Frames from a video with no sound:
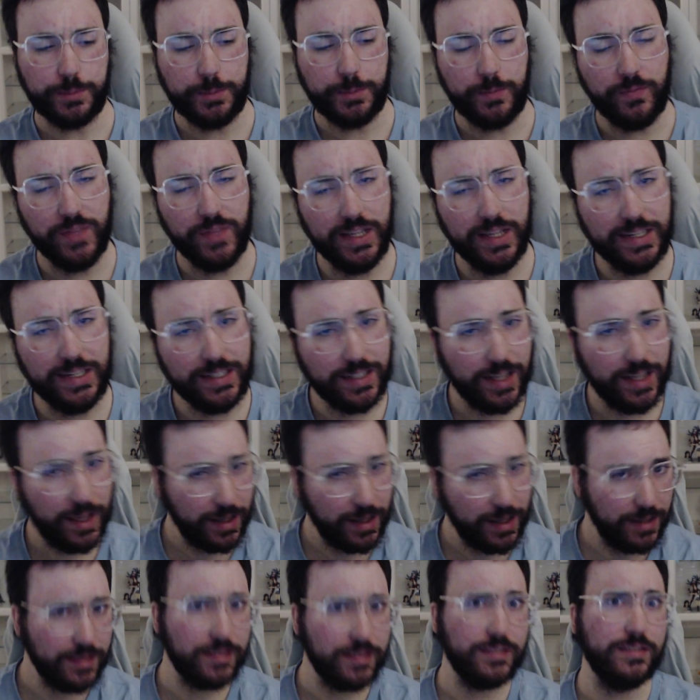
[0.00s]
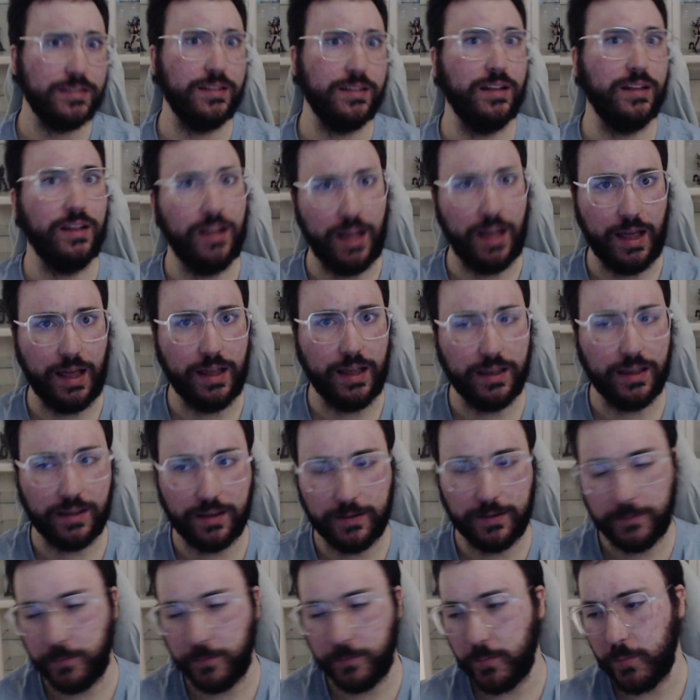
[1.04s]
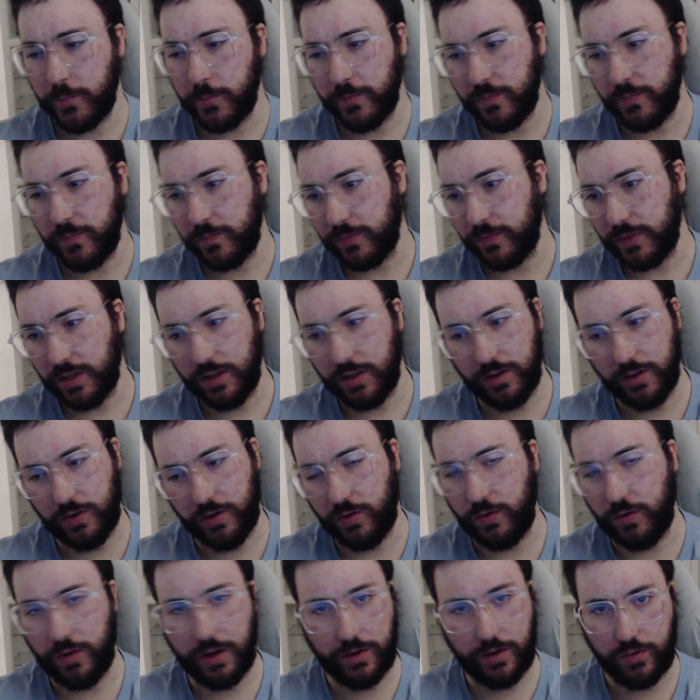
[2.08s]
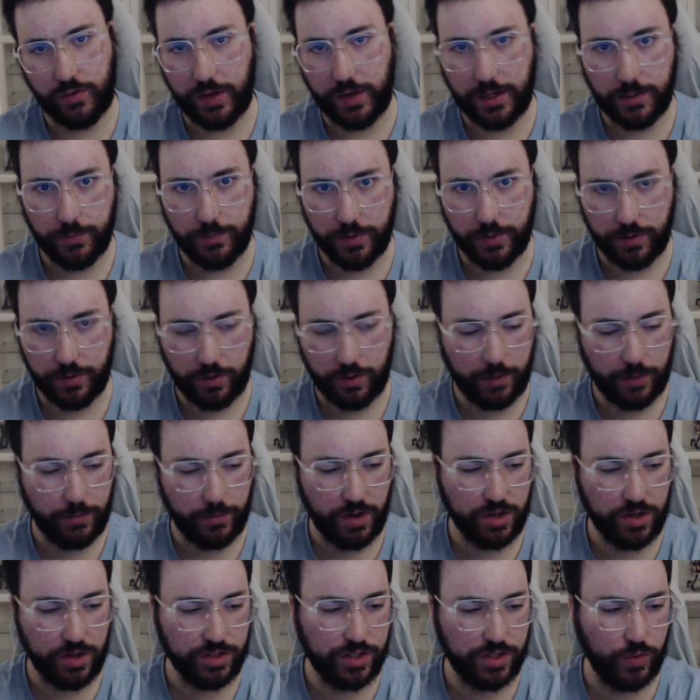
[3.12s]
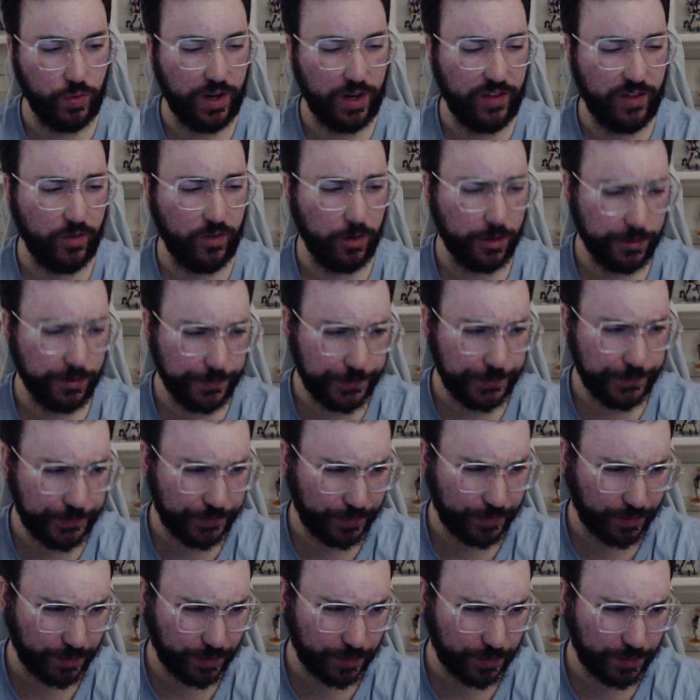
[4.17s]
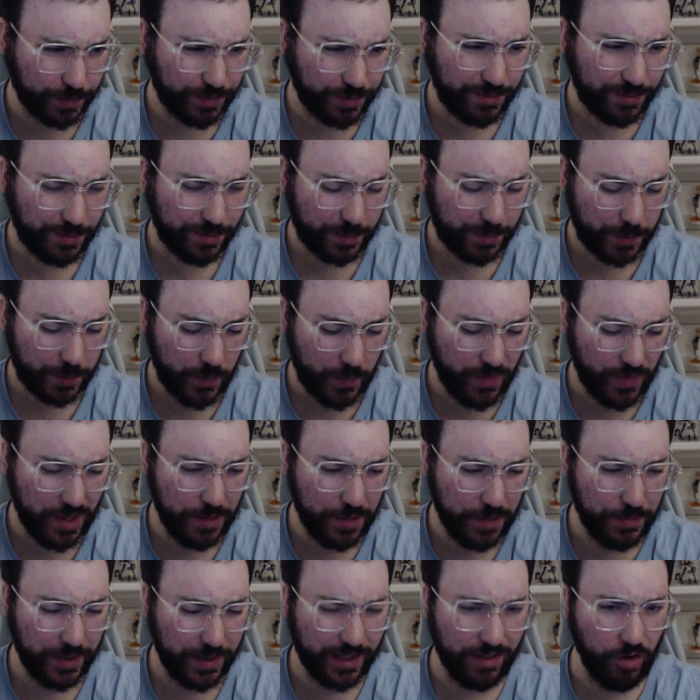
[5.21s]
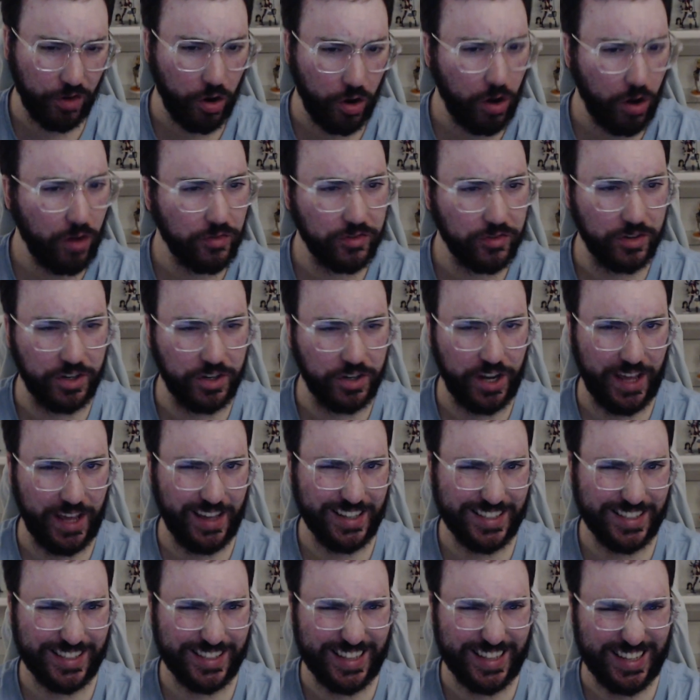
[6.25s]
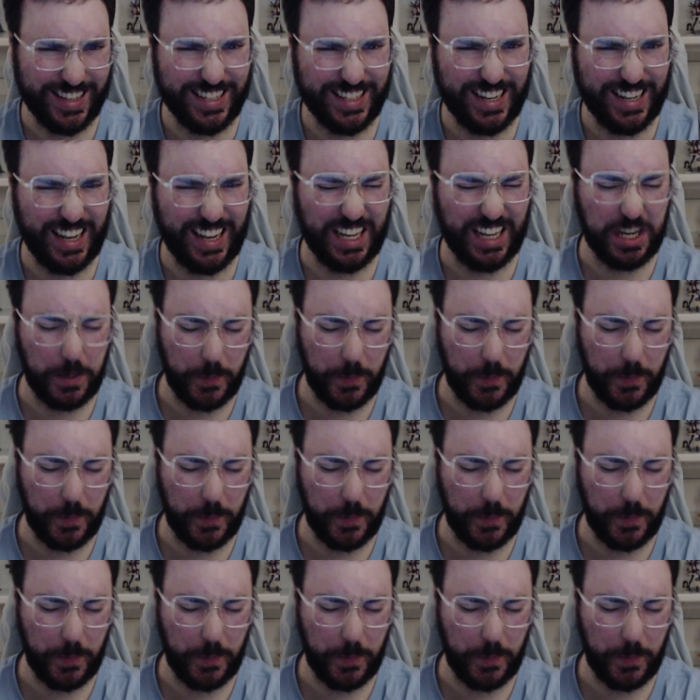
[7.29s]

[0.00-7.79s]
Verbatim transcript: It tastes like, you know, a Red Bull or Monster, whatever. But the aftertaste is like.